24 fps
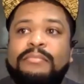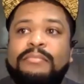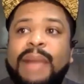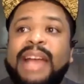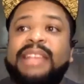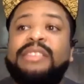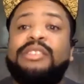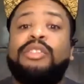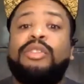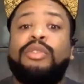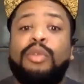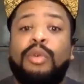
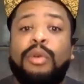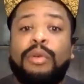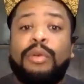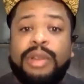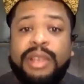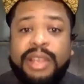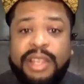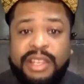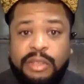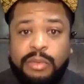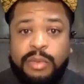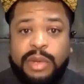my
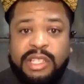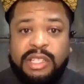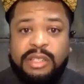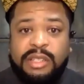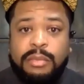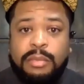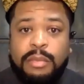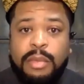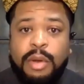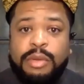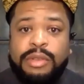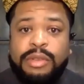story is what's
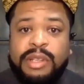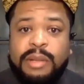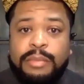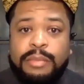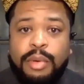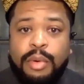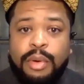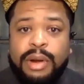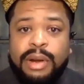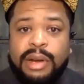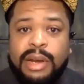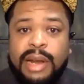most
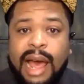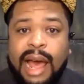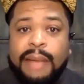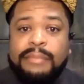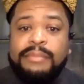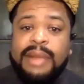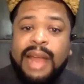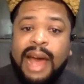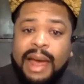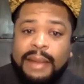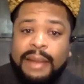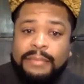important. I'm
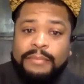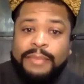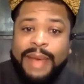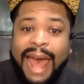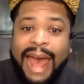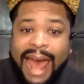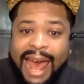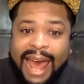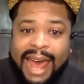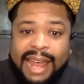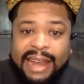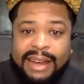not
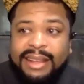bad.